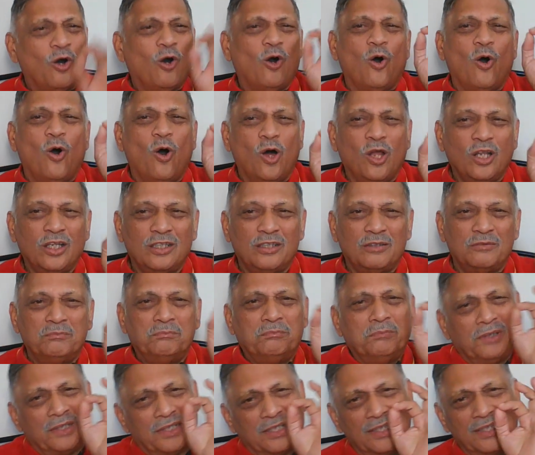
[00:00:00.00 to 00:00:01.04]
All
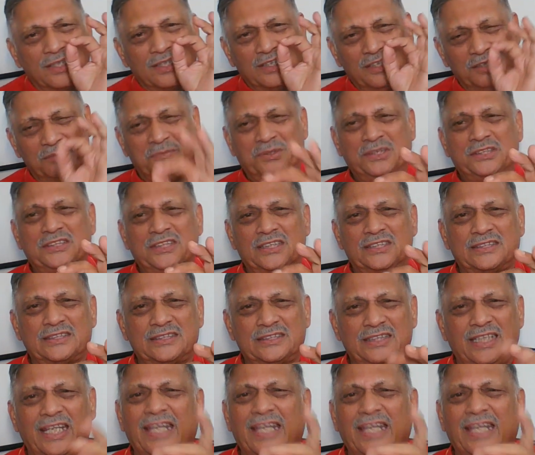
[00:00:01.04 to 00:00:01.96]
mirror images,